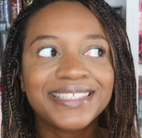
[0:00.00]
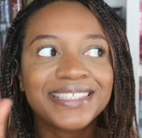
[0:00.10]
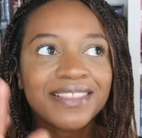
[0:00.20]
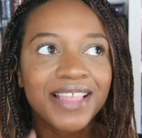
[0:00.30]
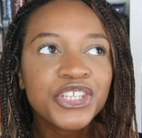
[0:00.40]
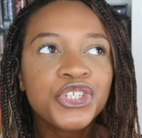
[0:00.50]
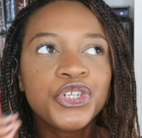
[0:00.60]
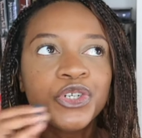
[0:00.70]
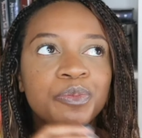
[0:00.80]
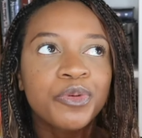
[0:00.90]

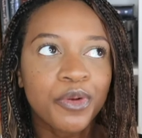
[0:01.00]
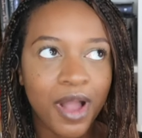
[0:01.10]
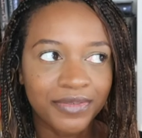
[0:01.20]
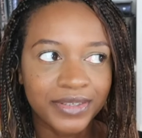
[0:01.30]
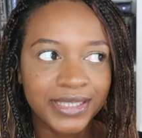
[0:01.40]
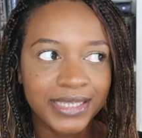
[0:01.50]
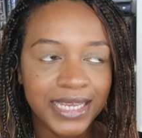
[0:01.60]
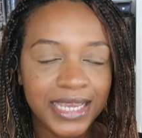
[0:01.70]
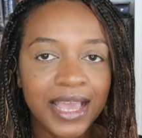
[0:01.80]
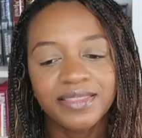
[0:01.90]
celestial prophecy